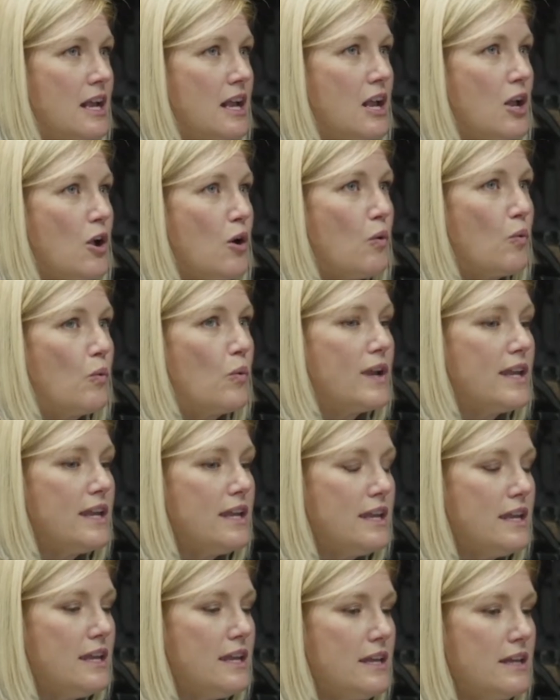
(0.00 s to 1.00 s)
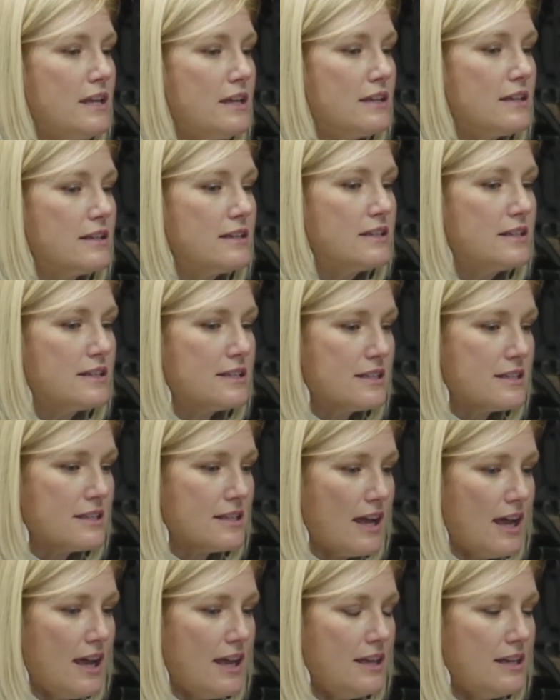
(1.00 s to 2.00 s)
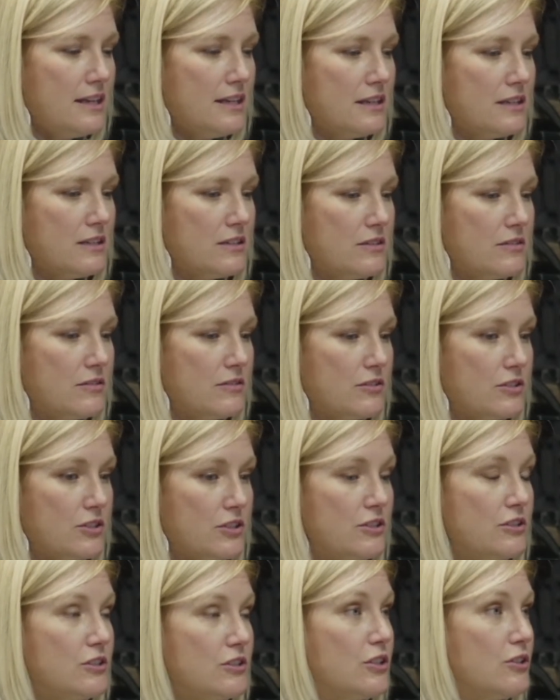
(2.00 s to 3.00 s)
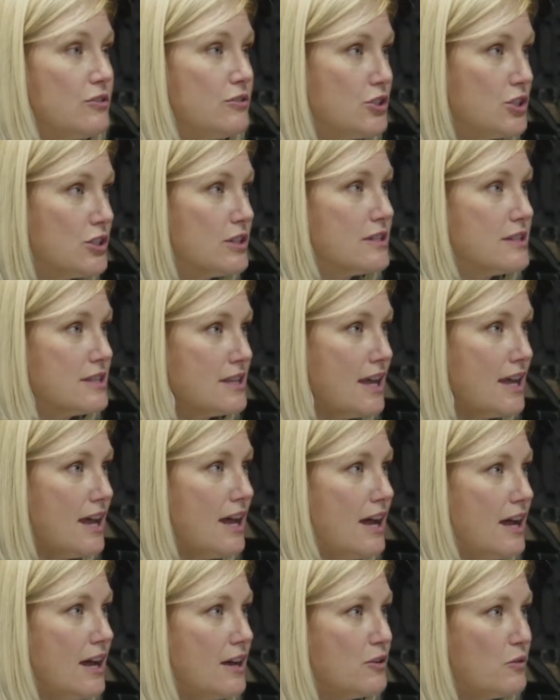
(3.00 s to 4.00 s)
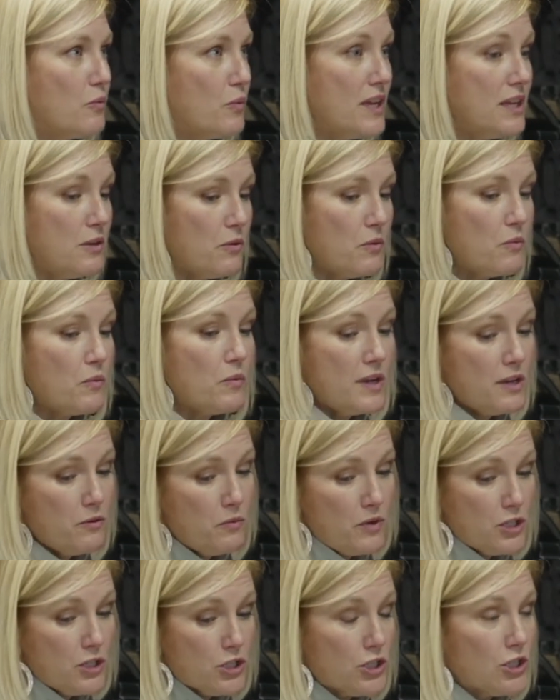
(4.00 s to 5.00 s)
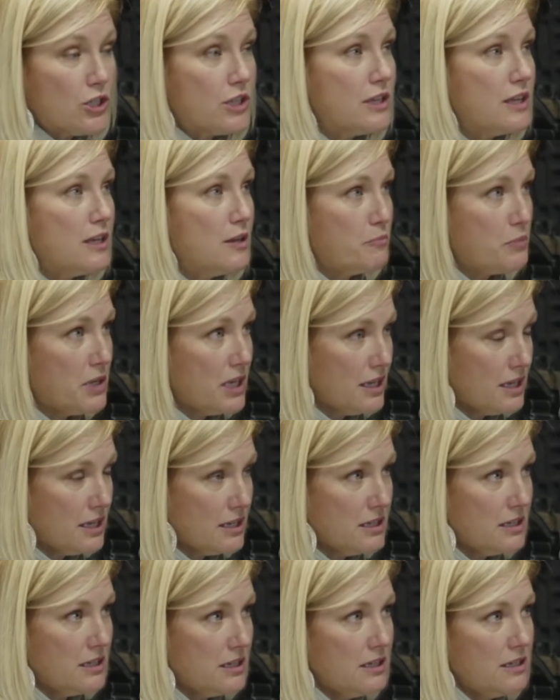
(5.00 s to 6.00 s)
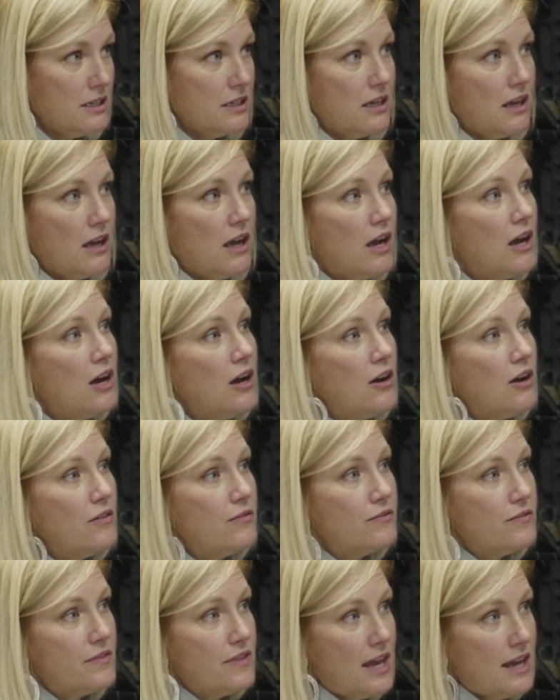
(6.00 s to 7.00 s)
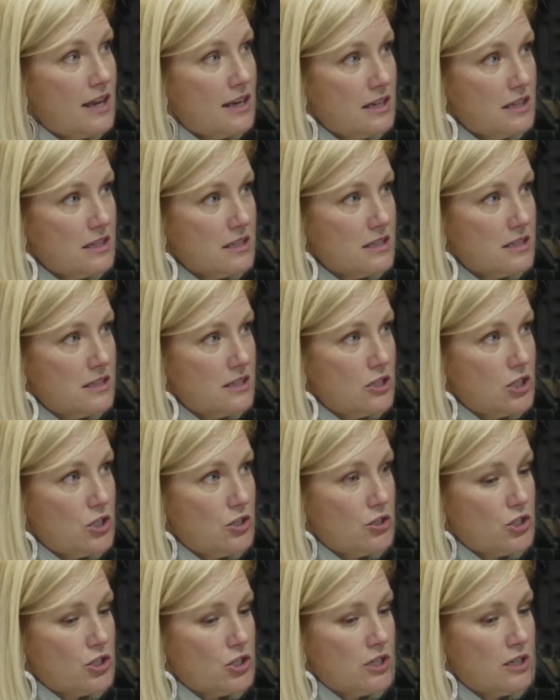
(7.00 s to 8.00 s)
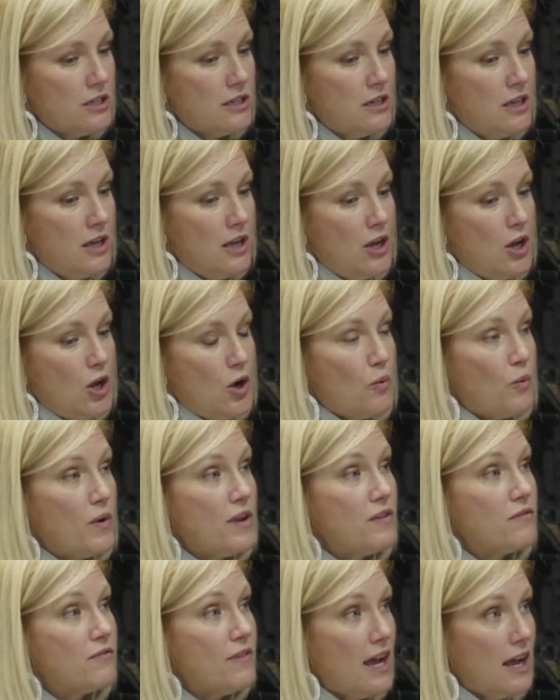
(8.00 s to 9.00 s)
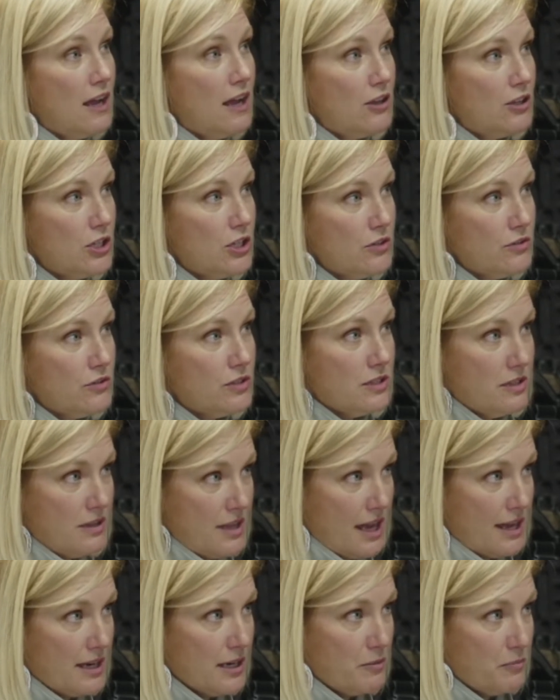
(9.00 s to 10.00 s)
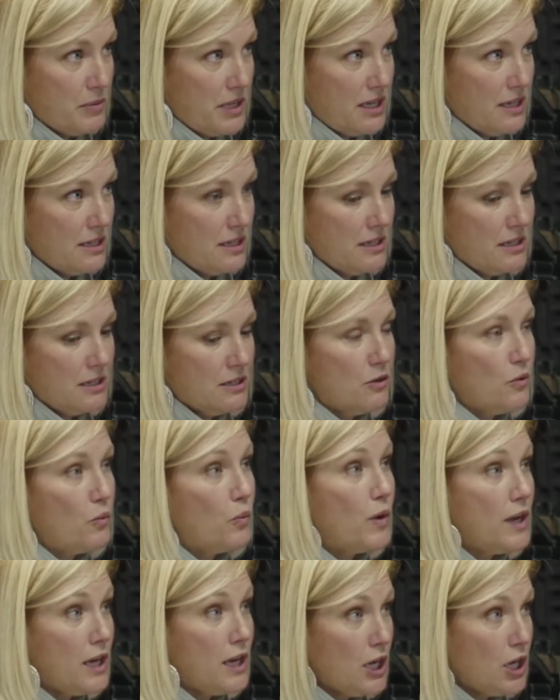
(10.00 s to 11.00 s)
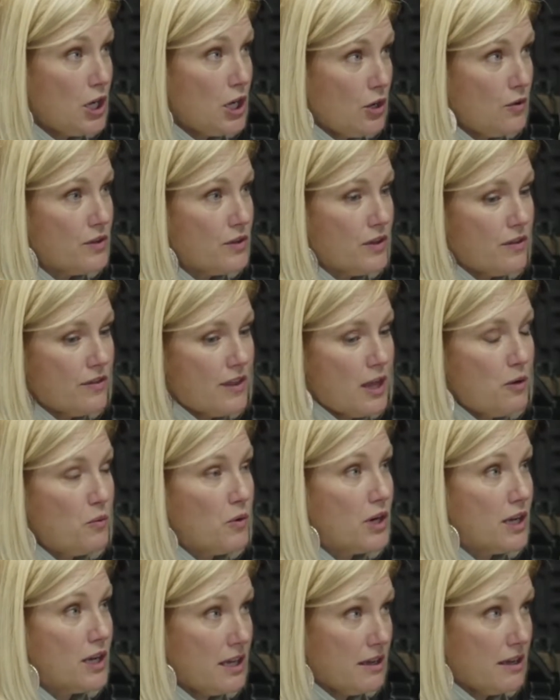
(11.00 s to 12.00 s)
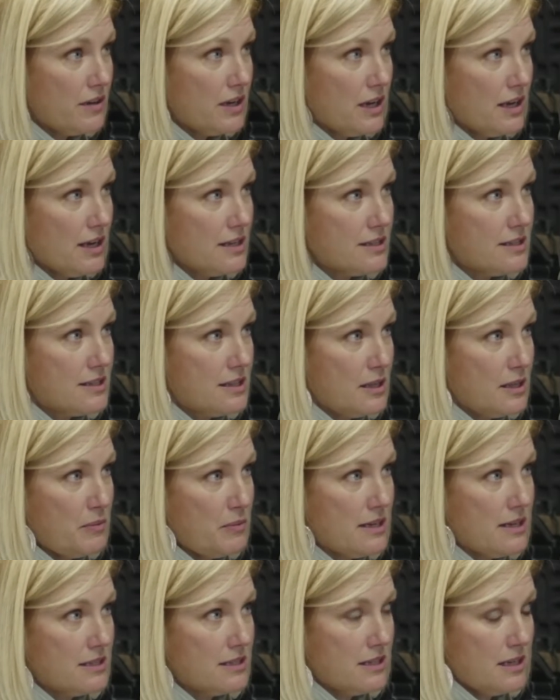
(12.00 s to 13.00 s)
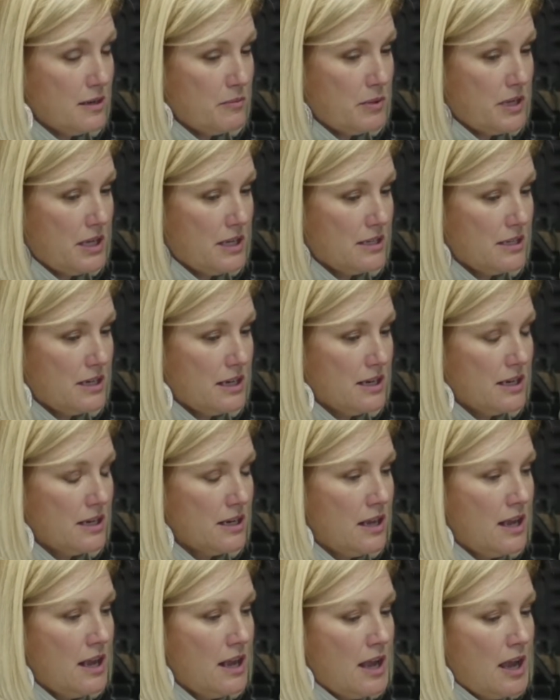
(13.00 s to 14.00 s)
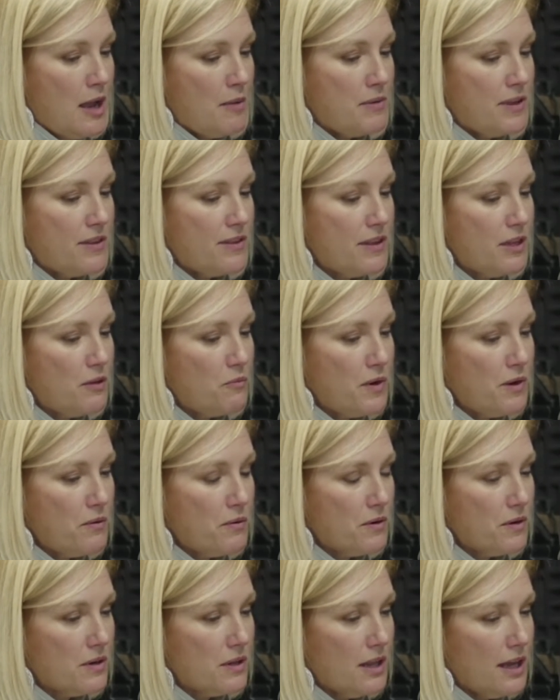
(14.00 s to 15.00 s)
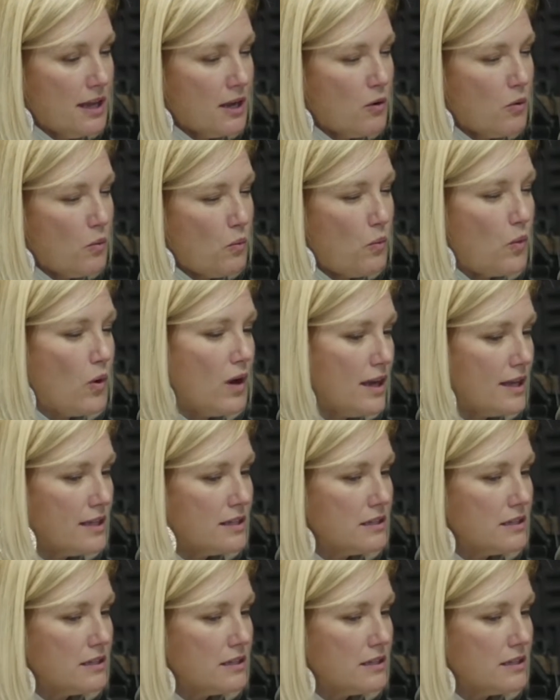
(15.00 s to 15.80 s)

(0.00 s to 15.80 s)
we decided to do just that. We took the opinion of that institution. We valued that opinion. We knew that they were giving us the best opinion. But then we were like, what